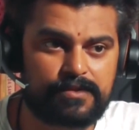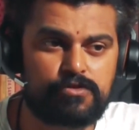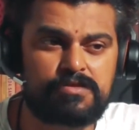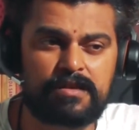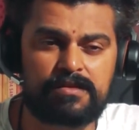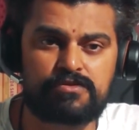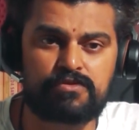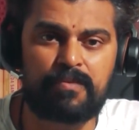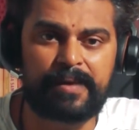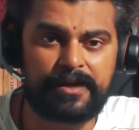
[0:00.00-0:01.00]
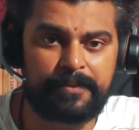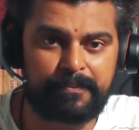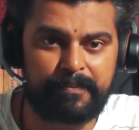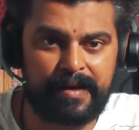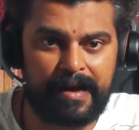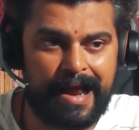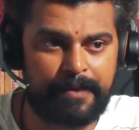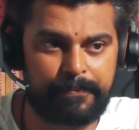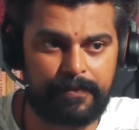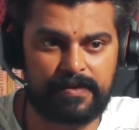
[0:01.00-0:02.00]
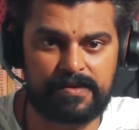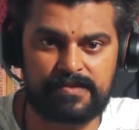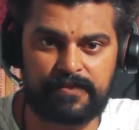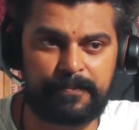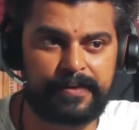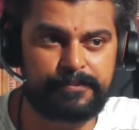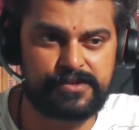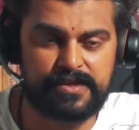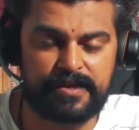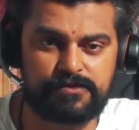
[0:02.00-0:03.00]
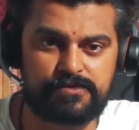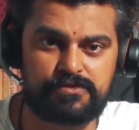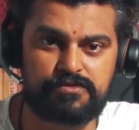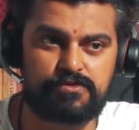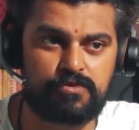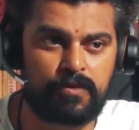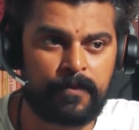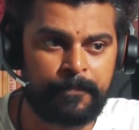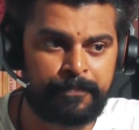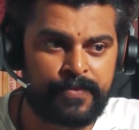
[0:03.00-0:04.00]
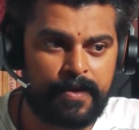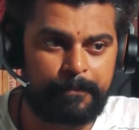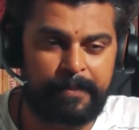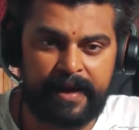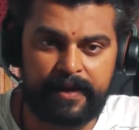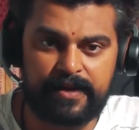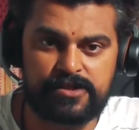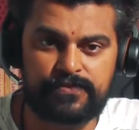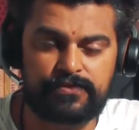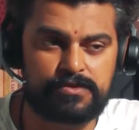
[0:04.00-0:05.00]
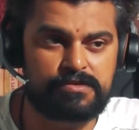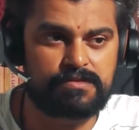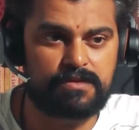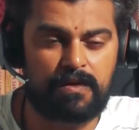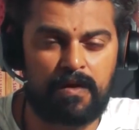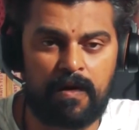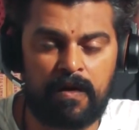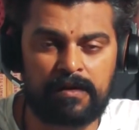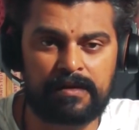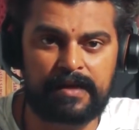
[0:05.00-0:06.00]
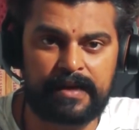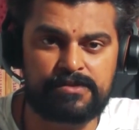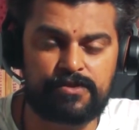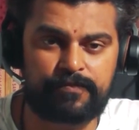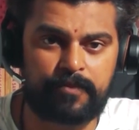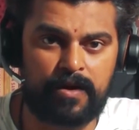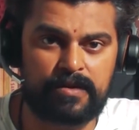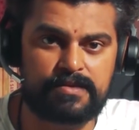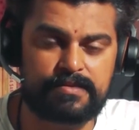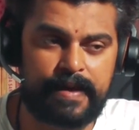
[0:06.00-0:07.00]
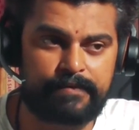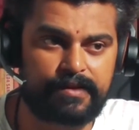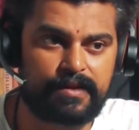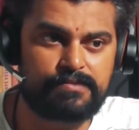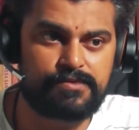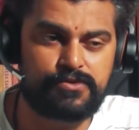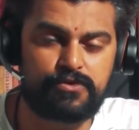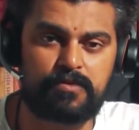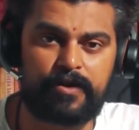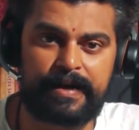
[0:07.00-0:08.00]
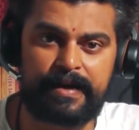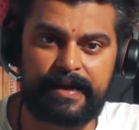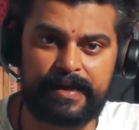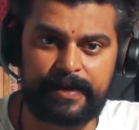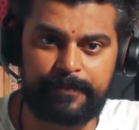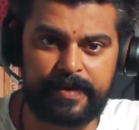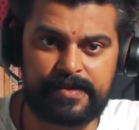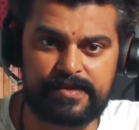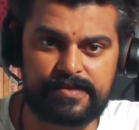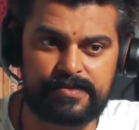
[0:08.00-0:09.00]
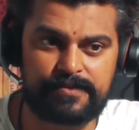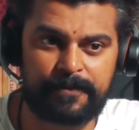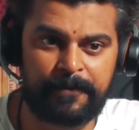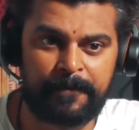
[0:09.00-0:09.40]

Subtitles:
Using so many myriad products, from lipsticks to packaged foods, all kinds of products that we consume on a daily basis.